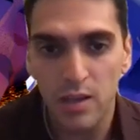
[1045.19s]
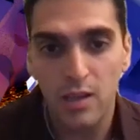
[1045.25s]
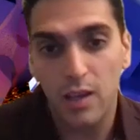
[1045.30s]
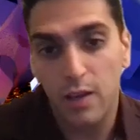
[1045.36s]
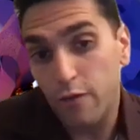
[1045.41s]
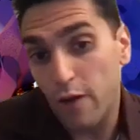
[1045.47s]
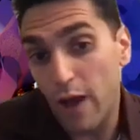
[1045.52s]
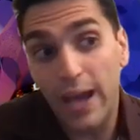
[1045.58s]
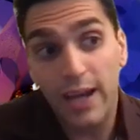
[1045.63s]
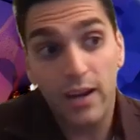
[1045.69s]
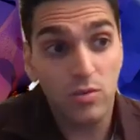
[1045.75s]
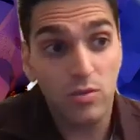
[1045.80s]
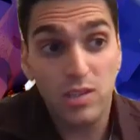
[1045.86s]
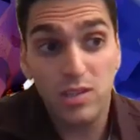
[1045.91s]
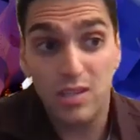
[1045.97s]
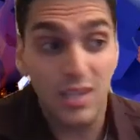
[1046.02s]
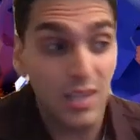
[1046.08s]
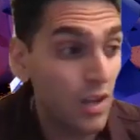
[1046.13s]
If I don't
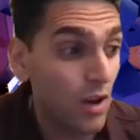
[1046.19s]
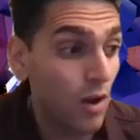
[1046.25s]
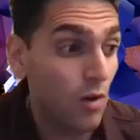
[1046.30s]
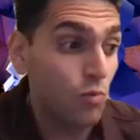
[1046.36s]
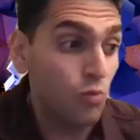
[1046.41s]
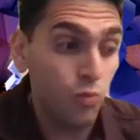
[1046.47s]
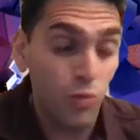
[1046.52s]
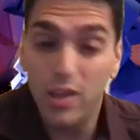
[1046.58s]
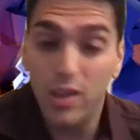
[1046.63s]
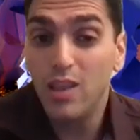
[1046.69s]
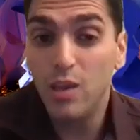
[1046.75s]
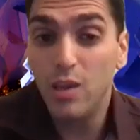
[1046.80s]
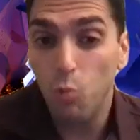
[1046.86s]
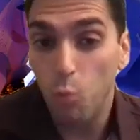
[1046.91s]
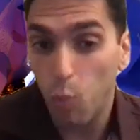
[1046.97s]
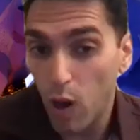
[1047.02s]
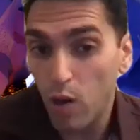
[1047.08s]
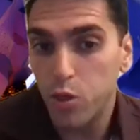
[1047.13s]
see a really
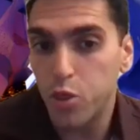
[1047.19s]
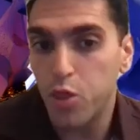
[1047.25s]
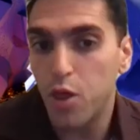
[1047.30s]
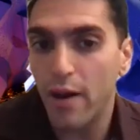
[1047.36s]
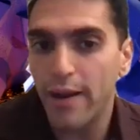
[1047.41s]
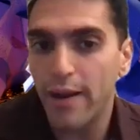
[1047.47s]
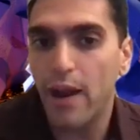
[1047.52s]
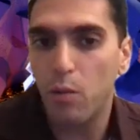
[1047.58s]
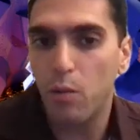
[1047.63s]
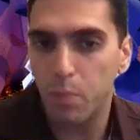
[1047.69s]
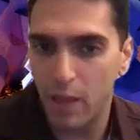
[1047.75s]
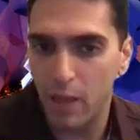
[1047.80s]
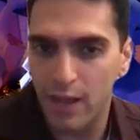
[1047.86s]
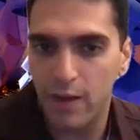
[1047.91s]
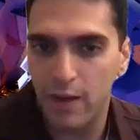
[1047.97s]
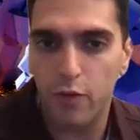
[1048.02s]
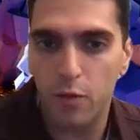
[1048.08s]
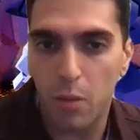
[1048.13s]
well thought out
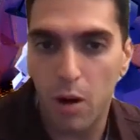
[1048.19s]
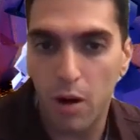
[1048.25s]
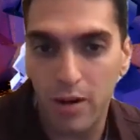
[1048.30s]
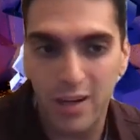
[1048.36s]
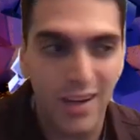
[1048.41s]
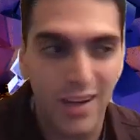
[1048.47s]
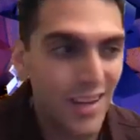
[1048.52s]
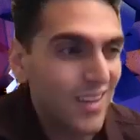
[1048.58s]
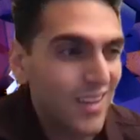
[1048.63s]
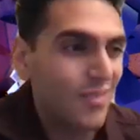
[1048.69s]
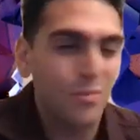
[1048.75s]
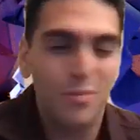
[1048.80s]
plan for marketing,